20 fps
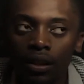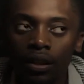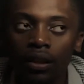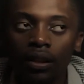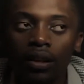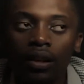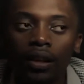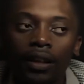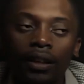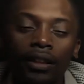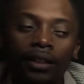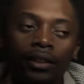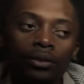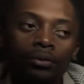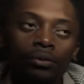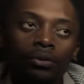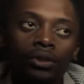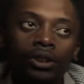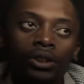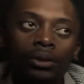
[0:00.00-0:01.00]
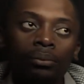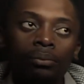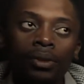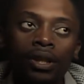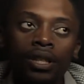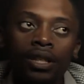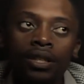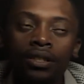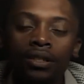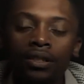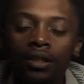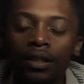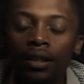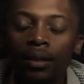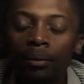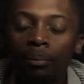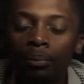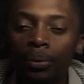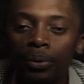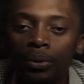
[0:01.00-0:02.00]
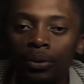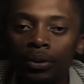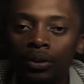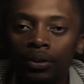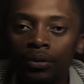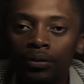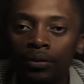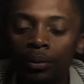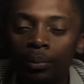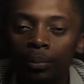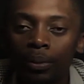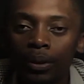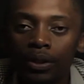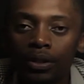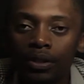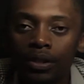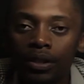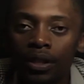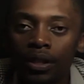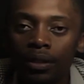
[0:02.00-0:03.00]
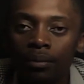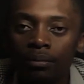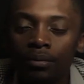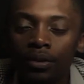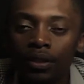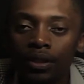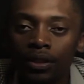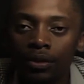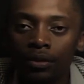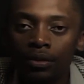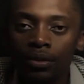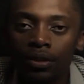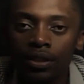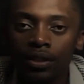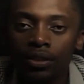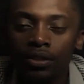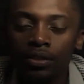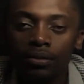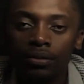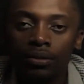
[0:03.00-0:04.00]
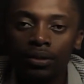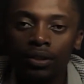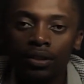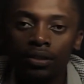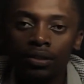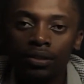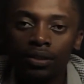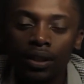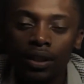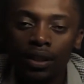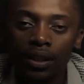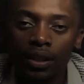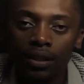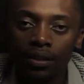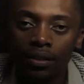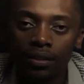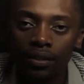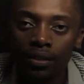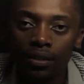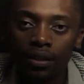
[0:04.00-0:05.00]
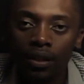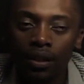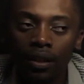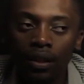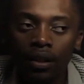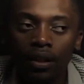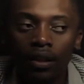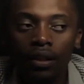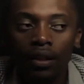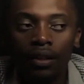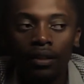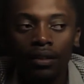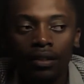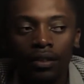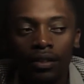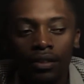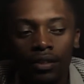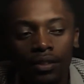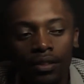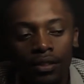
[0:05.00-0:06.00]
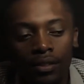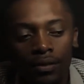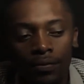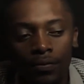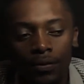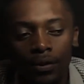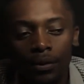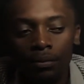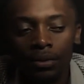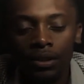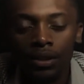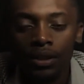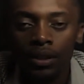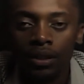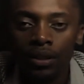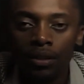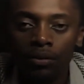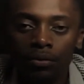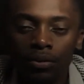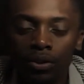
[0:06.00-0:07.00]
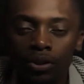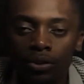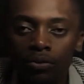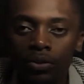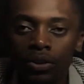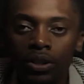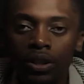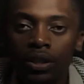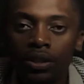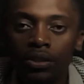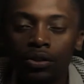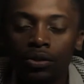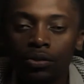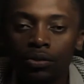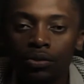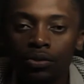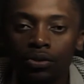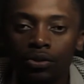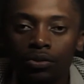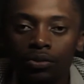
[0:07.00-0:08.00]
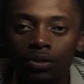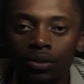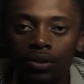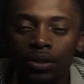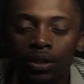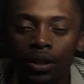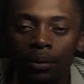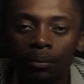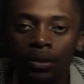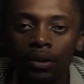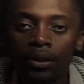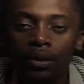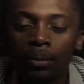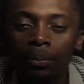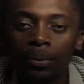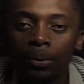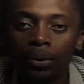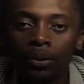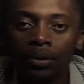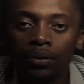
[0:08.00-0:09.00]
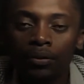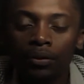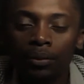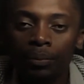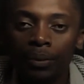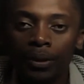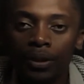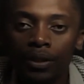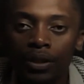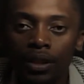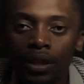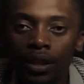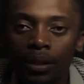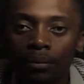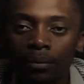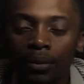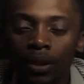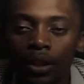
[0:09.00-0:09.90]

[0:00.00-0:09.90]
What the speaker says: and we measure period of a pendulum in units known as seconds, and this is the formula which we can use to determine the period of a pendulum.